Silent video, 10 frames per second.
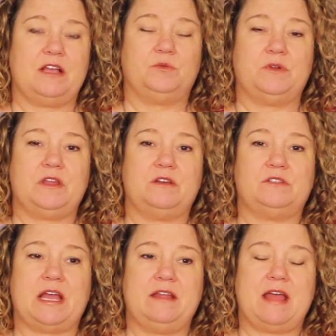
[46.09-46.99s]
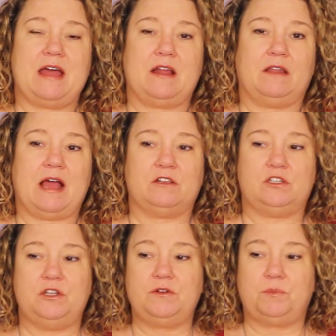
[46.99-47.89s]
It's one of those, and that
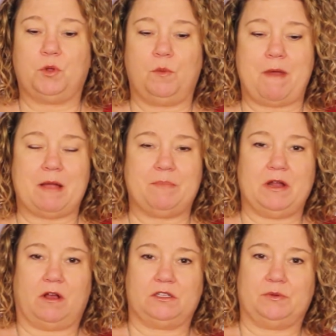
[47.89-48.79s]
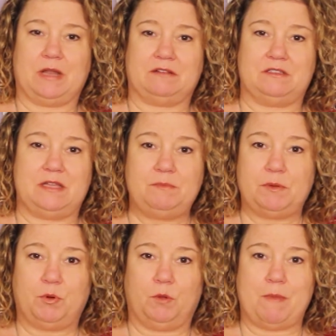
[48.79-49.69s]
allows you to pull back, but it also allows
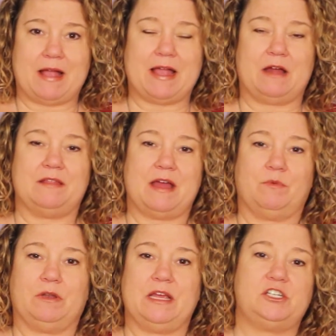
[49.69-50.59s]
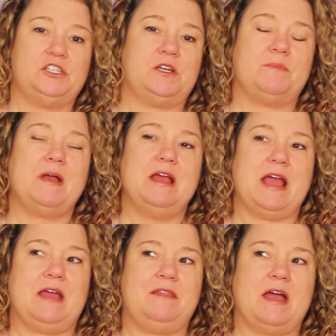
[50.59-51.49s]
them to pull back out of that relationship.
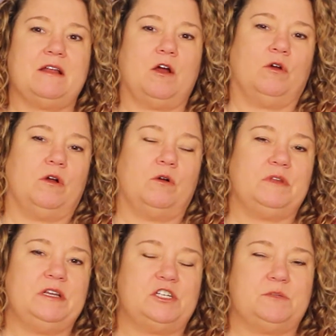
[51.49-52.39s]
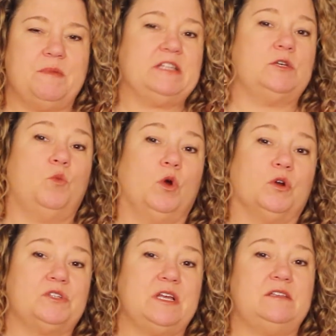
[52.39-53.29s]
And that only just makes it worse.